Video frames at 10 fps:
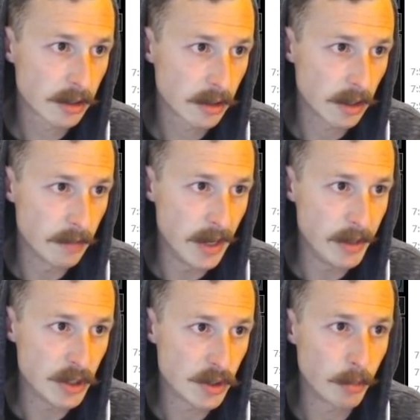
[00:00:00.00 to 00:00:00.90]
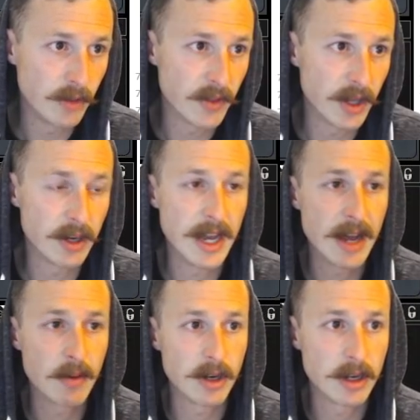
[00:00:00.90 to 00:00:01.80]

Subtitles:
and maybe triple if they already had one in